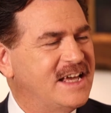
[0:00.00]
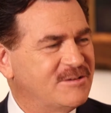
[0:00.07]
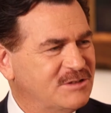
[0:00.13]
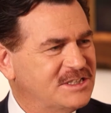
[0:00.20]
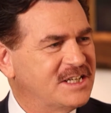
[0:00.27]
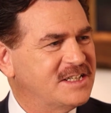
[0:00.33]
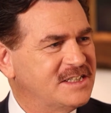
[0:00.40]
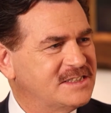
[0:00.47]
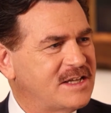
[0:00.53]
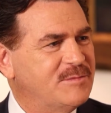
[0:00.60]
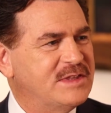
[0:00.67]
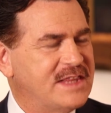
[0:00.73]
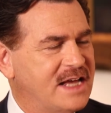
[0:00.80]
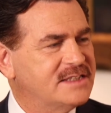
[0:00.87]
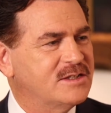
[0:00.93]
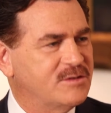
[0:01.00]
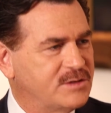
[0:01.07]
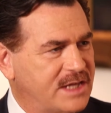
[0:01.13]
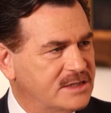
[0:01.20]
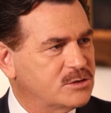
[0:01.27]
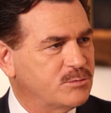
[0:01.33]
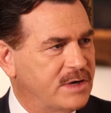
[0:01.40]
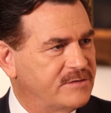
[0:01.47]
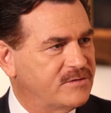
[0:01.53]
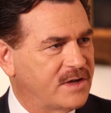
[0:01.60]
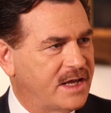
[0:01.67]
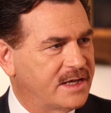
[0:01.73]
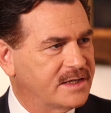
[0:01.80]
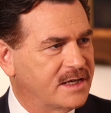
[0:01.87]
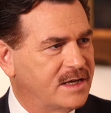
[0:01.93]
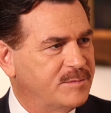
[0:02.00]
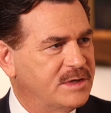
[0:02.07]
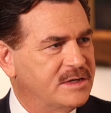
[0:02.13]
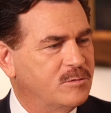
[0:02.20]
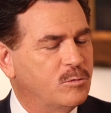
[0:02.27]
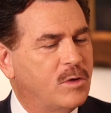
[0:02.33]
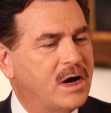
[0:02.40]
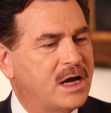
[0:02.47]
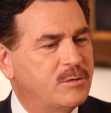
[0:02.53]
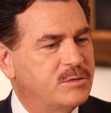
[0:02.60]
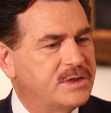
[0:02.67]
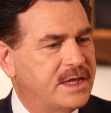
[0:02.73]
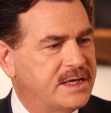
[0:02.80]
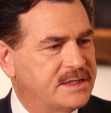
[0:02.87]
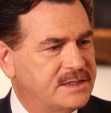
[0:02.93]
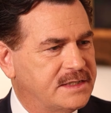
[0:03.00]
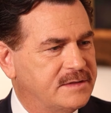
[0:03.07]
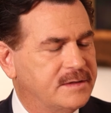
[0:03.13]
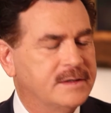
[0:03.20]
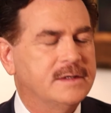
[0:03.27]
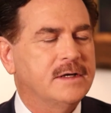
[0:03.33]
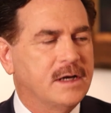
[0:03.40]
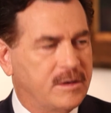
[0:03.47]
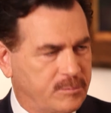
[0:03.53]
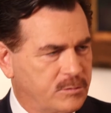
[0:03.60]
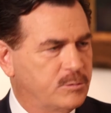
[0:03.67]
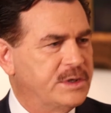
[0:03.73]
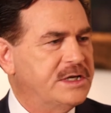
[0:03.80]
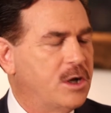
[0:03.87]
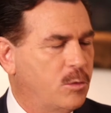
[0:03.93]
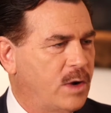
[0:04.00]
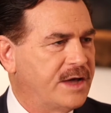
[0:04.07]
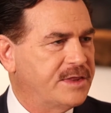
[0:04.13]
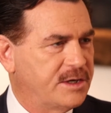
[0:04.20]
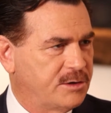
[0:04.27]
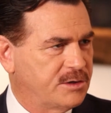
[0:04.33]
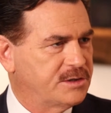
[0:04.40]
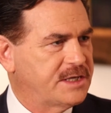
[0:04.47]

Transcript: that ridiculous? I mean, that's a red flag. I mean, why would they? We know why they were